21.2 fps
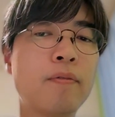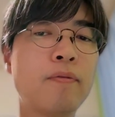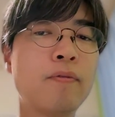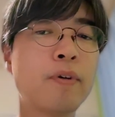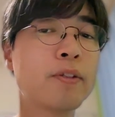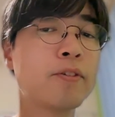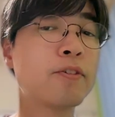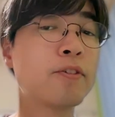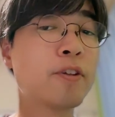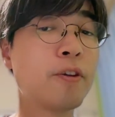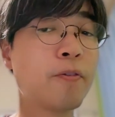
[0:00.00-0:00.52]

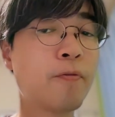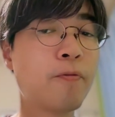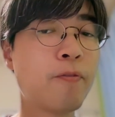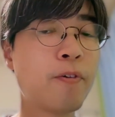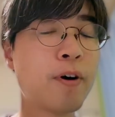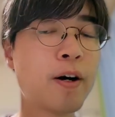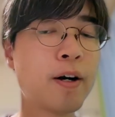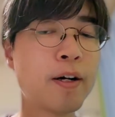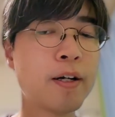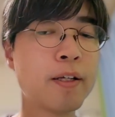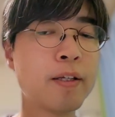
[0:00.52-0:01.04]
was
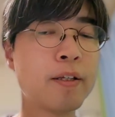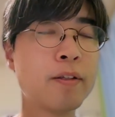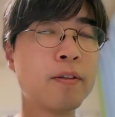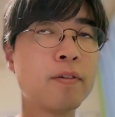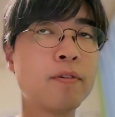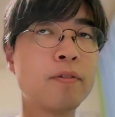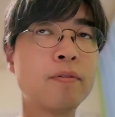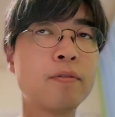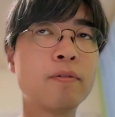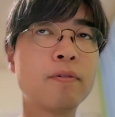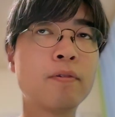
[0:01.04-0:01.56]

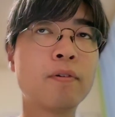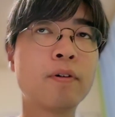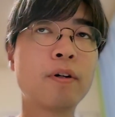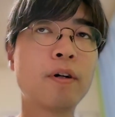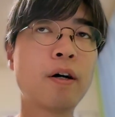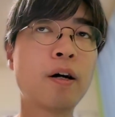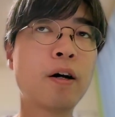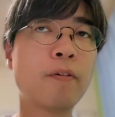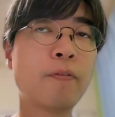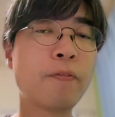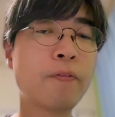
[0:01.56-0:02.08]
defined
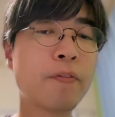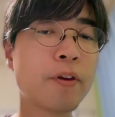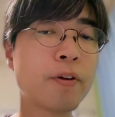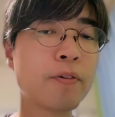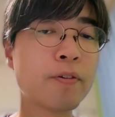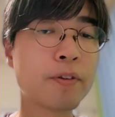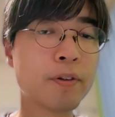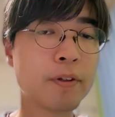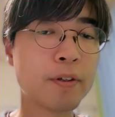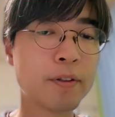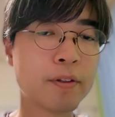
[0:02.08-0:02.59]
a
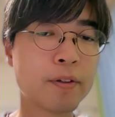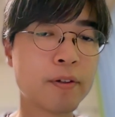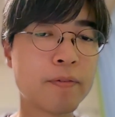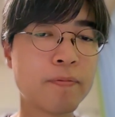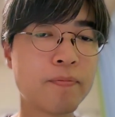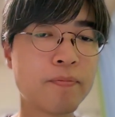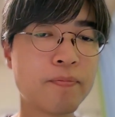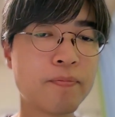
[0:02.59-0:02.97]
field data.